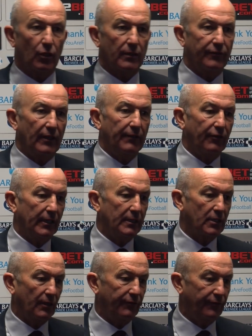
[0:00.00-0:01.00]
got a very, very
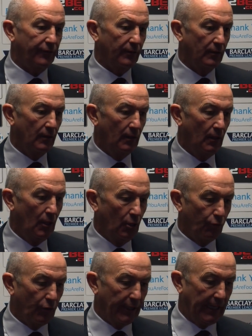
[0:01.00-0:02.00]
tough
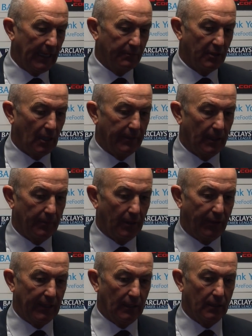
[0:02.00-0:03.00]
run of games coming up.
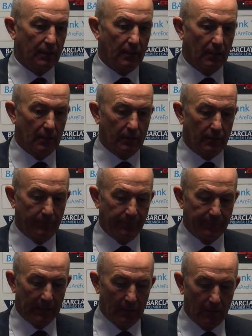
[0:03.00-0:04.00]
I think that the
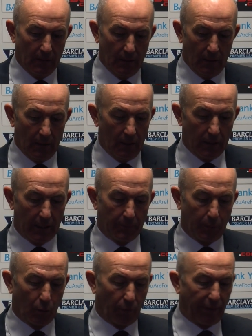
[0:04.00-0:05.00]

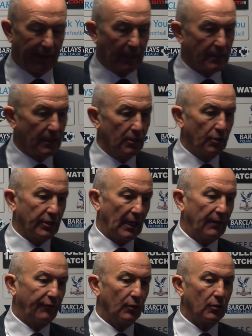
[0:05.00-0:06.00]
important thing is that you
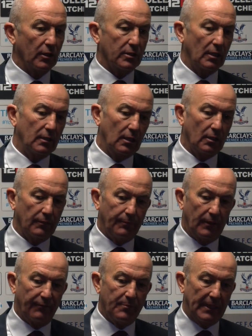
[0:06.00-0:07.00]
stay focused. You know,
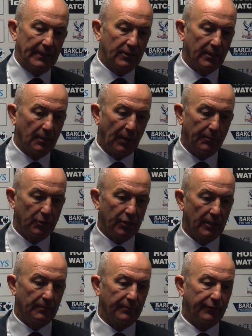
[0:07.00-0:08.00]
I've managed in the
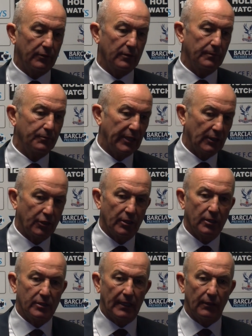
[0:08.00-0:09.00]
Premiership for 6
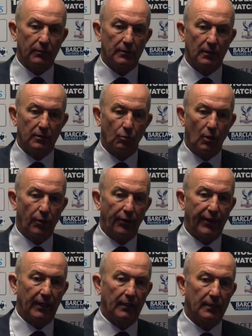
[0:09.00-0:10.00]
years now, and the one
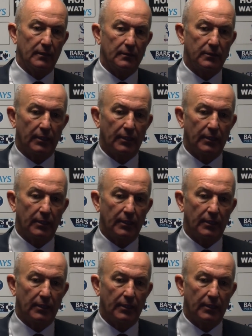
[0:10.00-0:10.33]
thing that